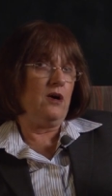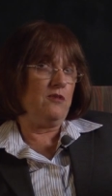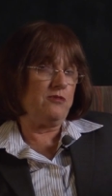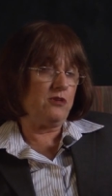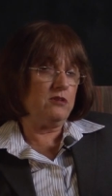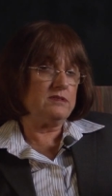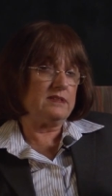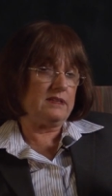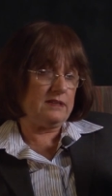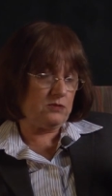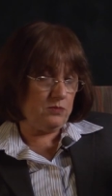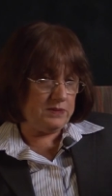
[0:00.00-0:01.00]
Of course,
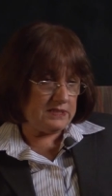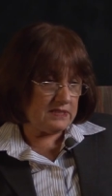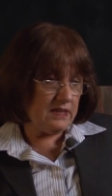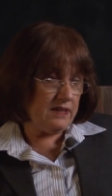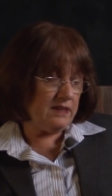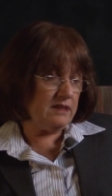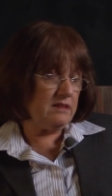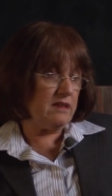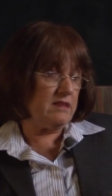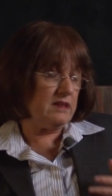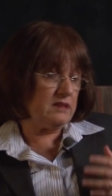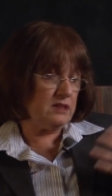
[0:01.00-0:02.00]
it has to be said
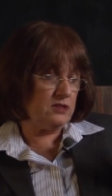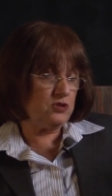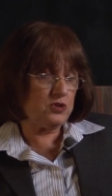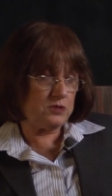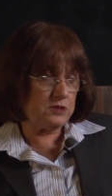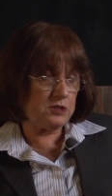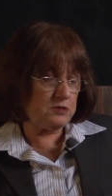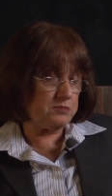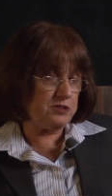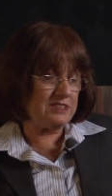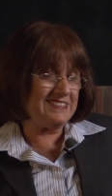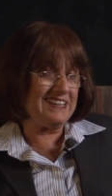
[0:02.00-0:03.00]
that Yiddish
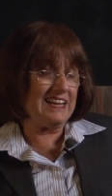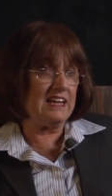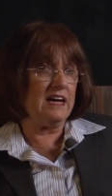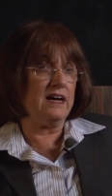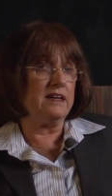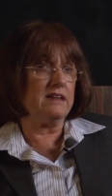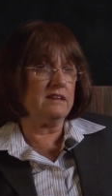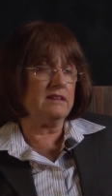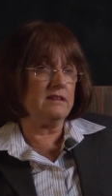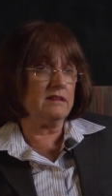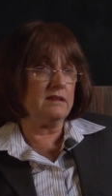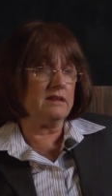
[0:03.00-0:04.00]
press
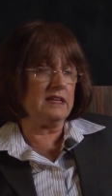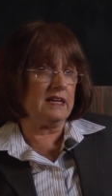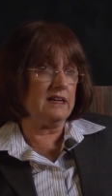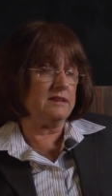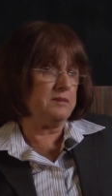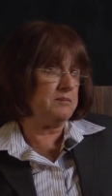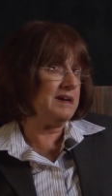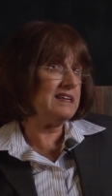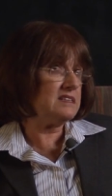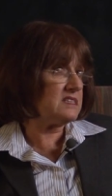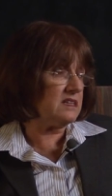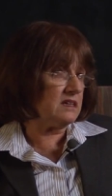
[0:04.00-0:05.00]
declined, declined
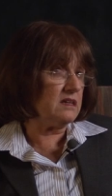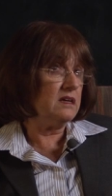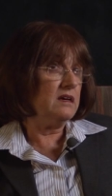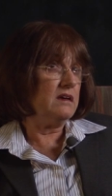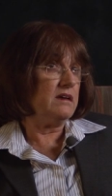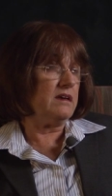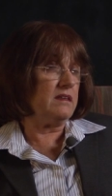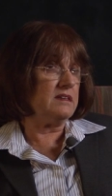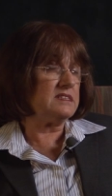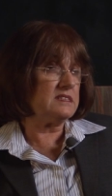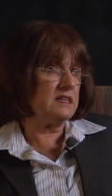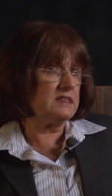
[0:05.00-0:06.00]
immensely in
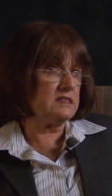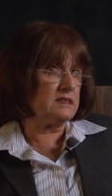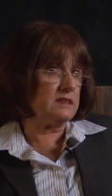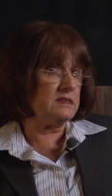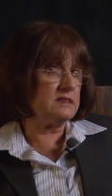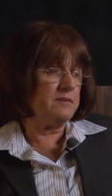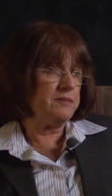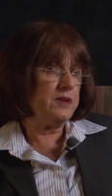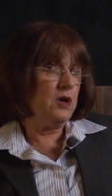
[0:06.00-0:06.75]
the 60s,